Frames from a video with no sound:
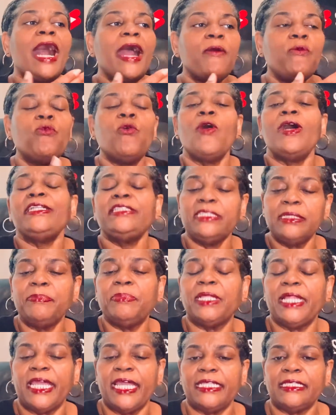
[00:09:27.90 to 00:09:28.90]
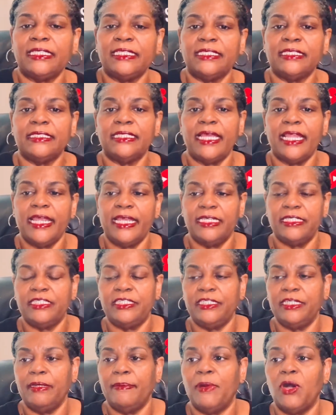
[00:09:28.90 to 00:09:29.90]
want to plant this that has
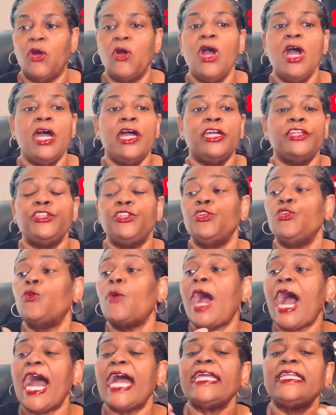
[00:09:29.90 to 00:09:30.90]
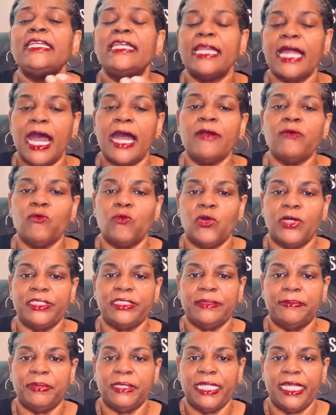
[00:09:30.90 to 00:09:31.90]
GMO? Do I not
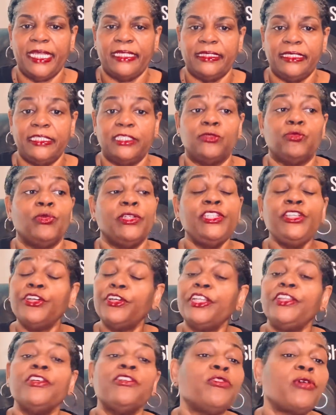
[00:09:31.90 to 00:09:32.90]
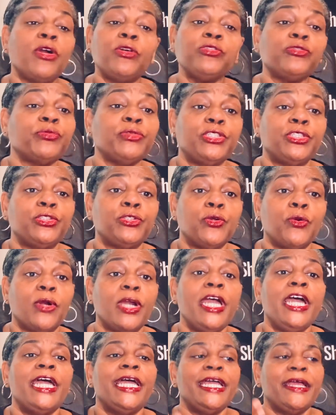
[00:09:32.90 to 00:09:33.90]
want to plant this? When you're in the grocery
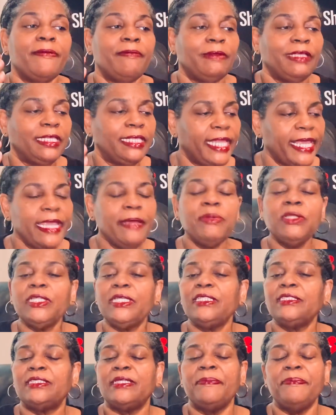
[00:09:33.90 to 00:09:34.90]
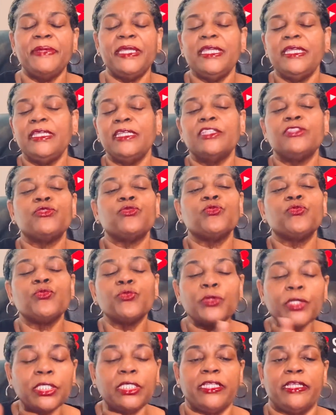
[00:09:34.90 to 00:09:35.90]
store, labeling to me is
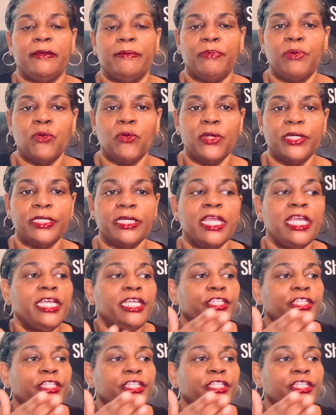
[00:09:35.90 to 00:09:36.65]
really important.